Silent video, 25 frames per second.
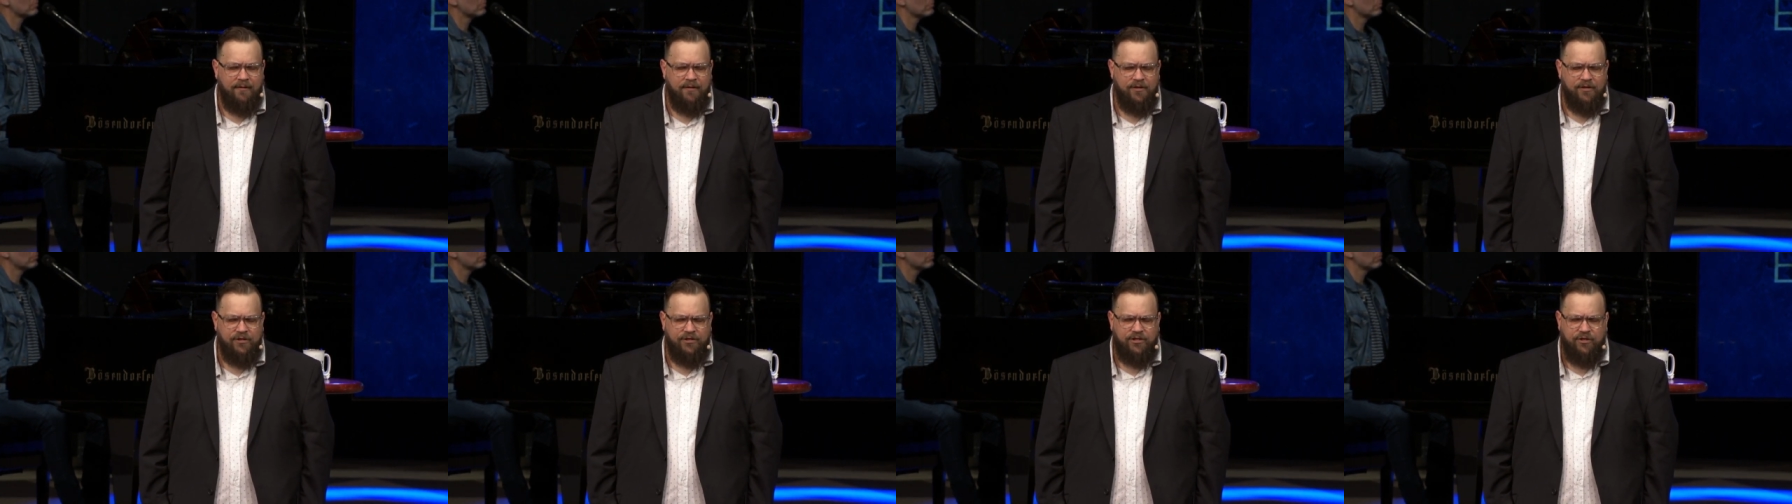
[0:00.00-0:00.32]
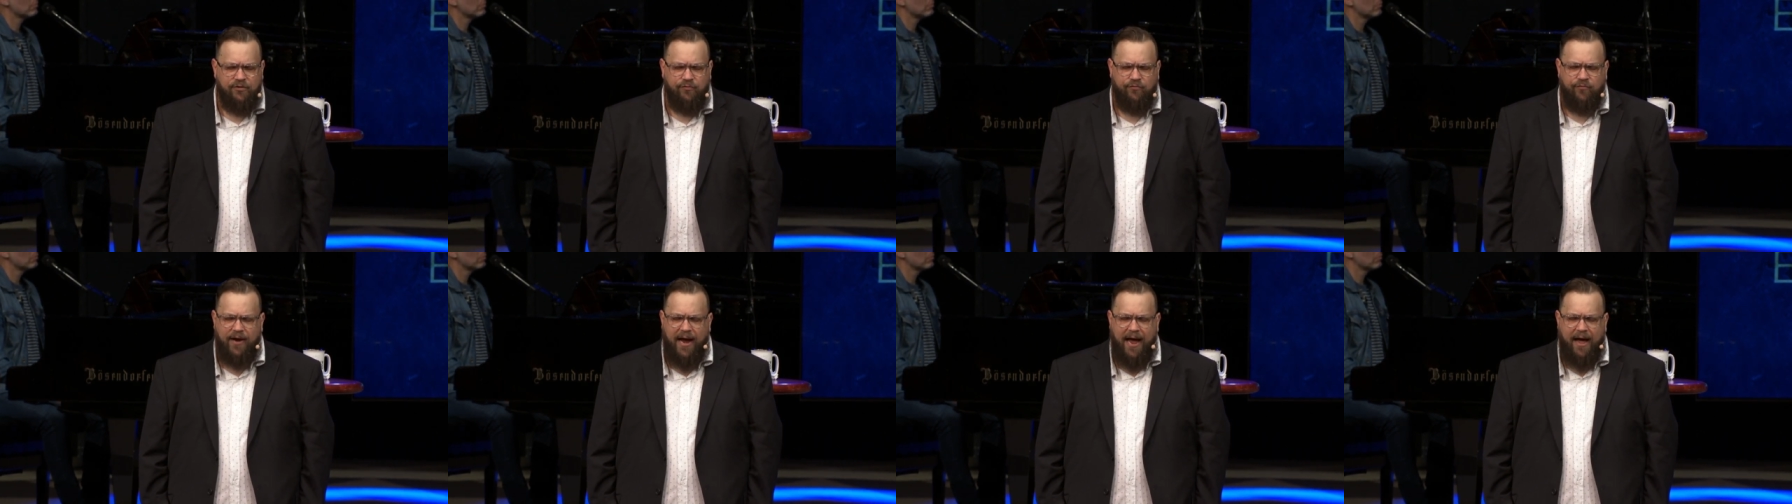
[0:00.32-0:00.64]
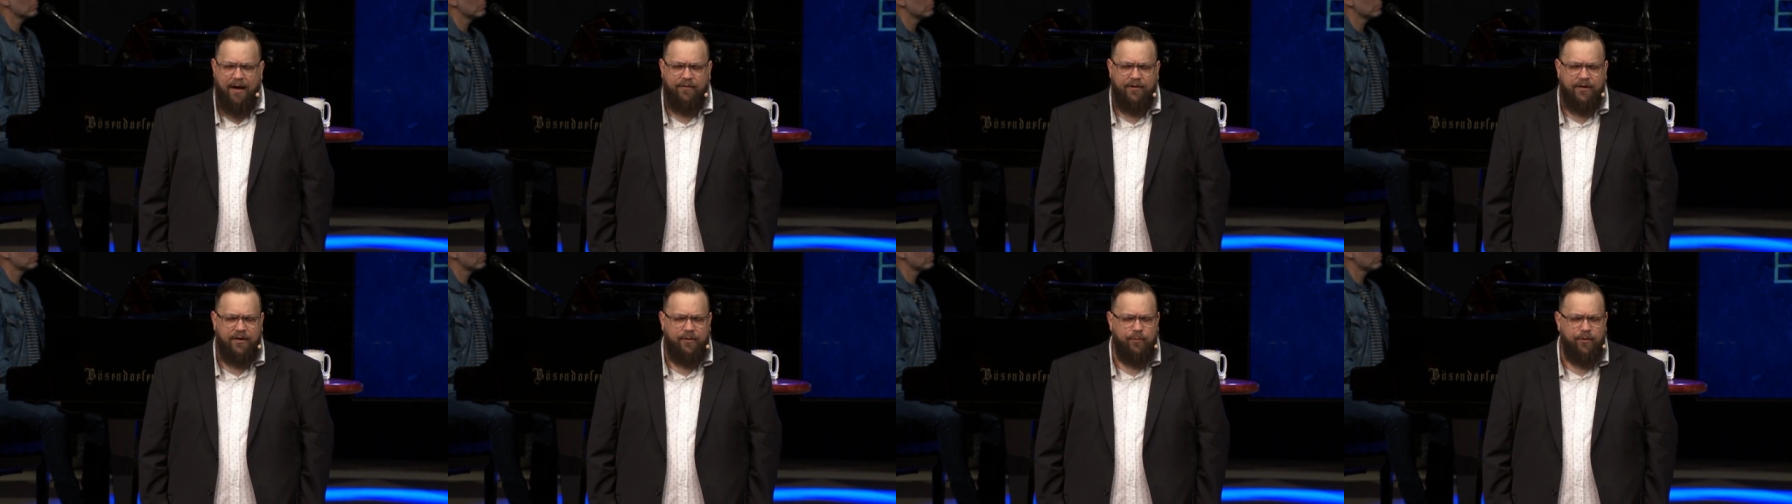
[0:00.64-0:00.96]

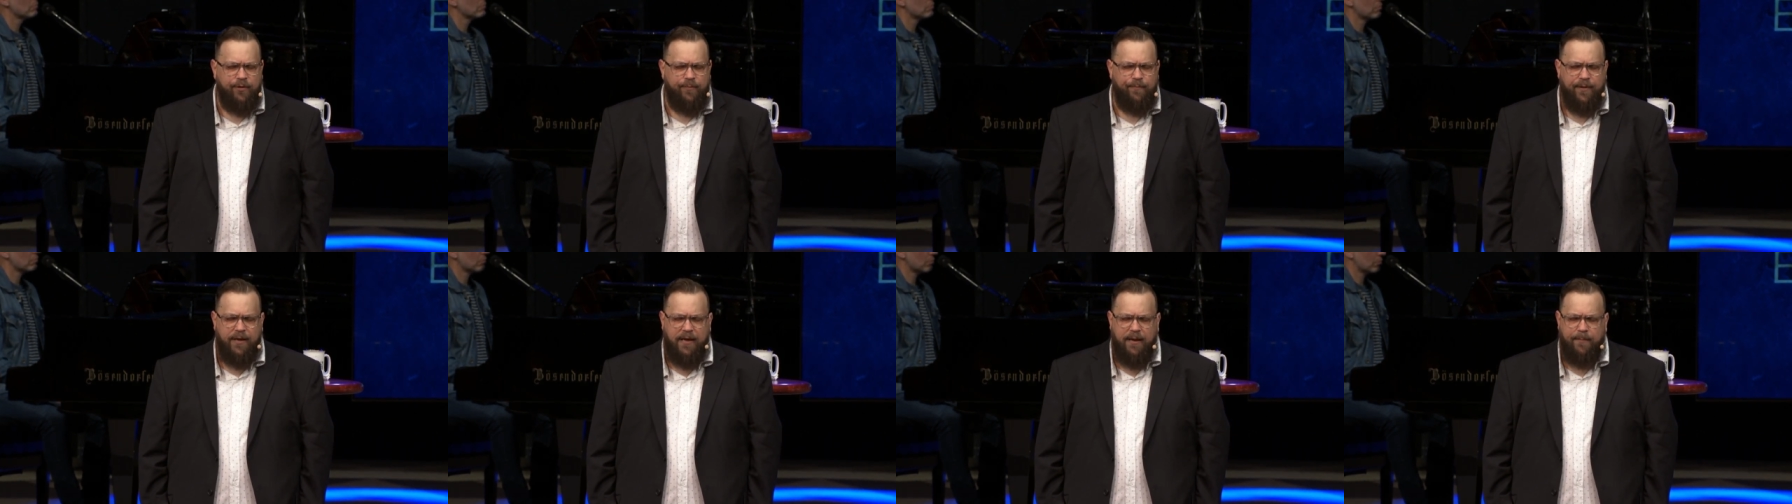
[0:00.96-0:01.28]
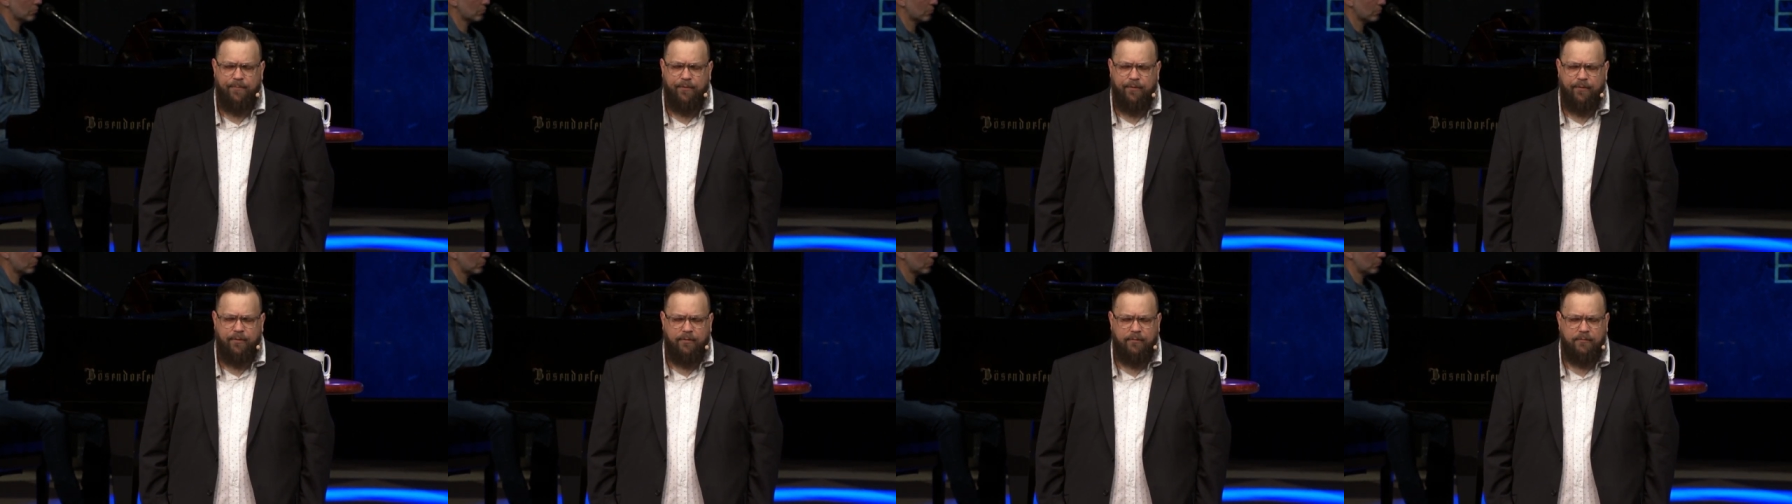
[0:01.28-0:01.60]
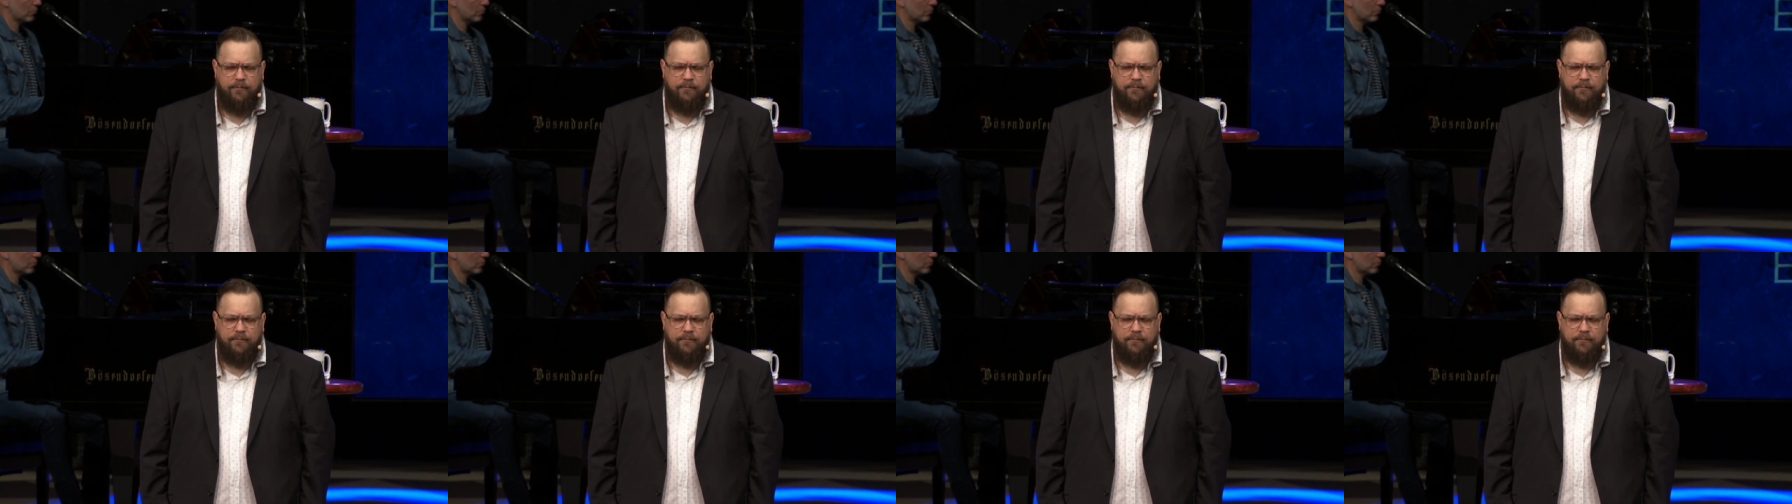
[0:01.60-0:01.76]
surrounded with people,